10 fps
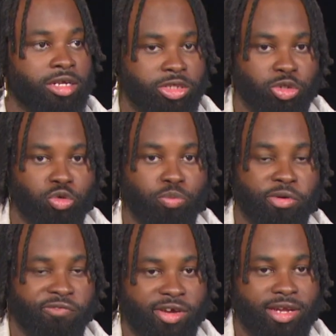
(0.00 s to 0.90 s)
to
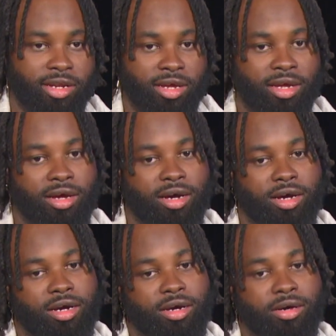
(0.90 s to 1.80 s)
prevent
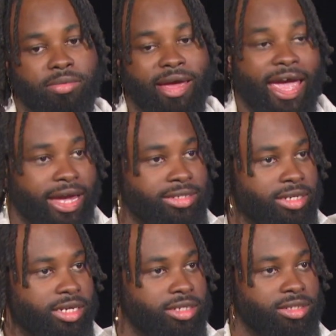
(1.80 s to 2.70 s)

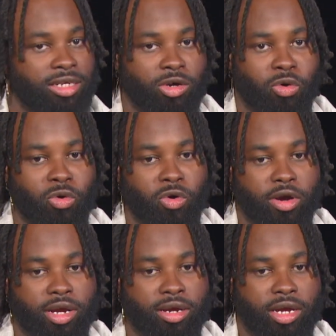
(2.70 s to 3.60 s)
access
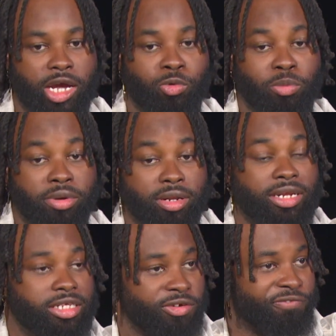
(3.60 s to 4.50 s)
or
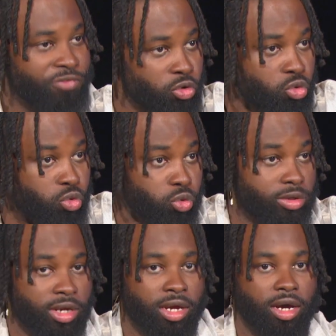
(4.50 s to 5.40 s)
equability to
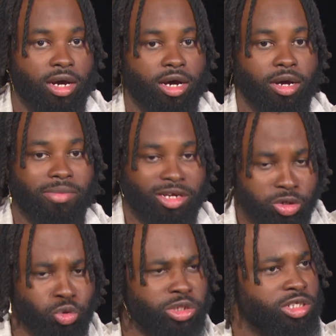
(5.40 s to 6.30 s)
food,
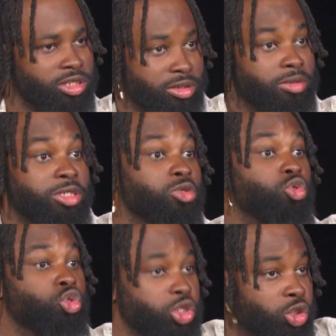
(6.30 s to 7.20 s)
inclusion to
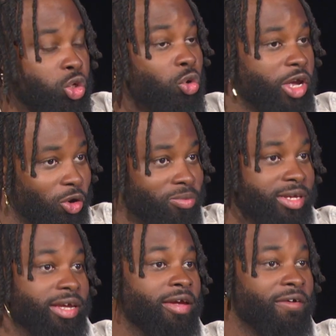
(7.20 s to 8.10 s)
nutritional,
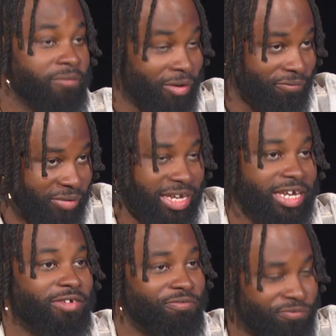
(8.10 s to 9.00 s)
healthy
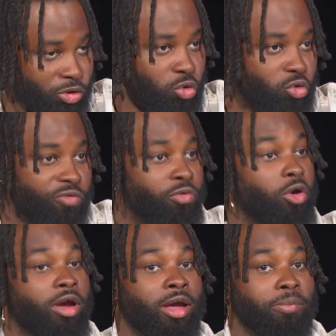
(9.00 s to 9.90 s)
convenient food
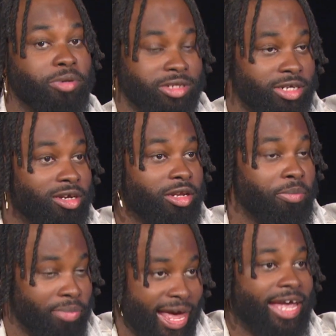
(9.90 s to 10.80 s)
for particularly
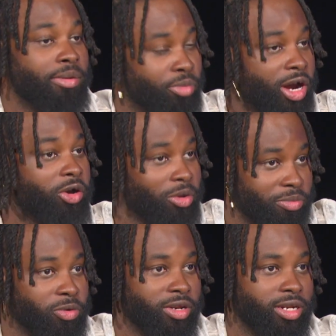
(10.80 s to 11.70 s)
Black and brown communities.